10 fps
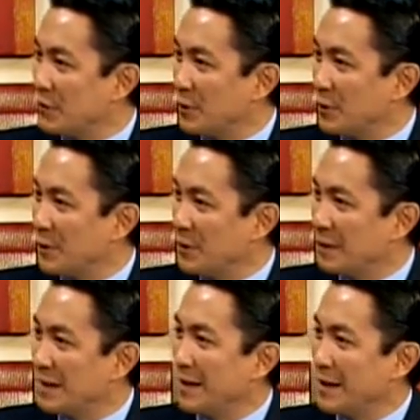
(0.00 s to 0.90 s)
No,
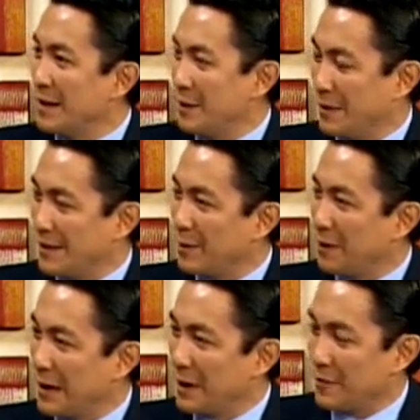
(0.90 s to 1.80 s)
they would
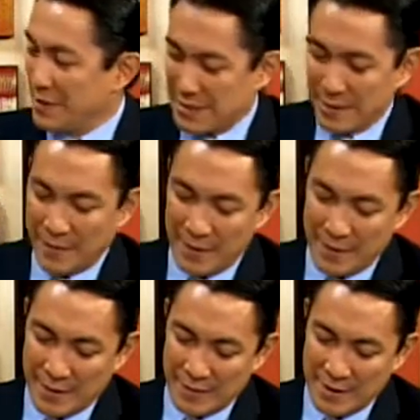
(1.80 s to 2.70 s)
rather
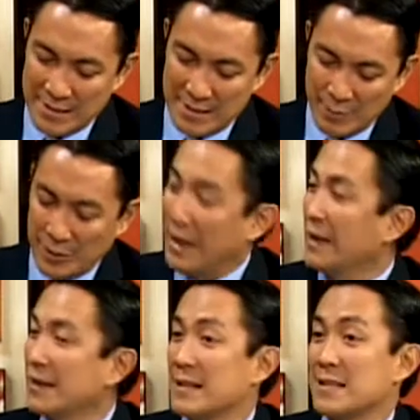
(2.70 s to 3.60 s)
if there is a
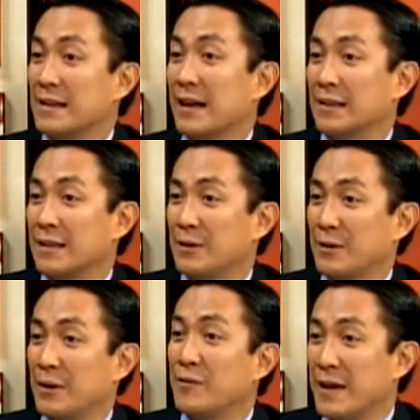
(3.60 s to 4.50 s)
modality that's not
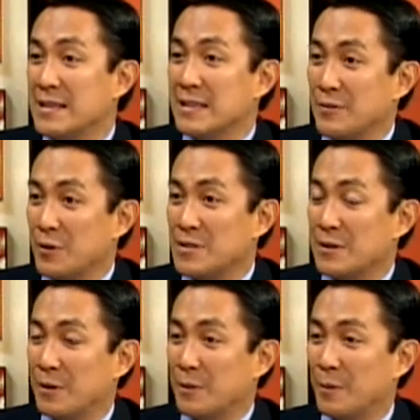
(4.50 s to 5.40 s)
invasive or
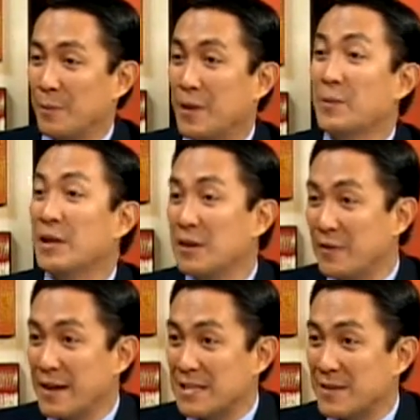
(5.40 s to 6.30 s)
minimally
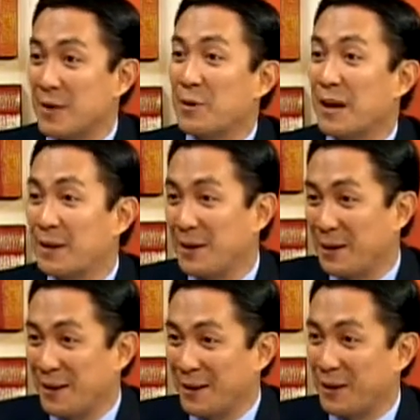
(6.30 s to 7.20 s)
invasive, they would rather
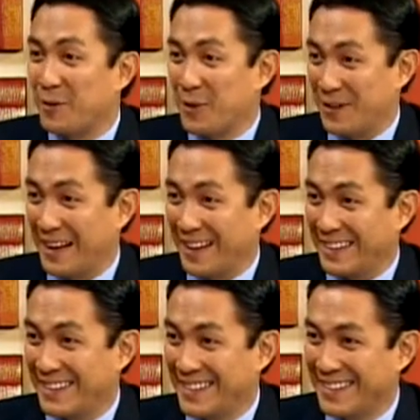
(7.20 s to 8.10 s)
go for that.
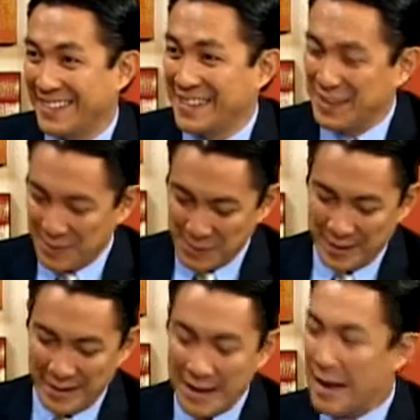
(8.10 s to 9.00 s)
Okay.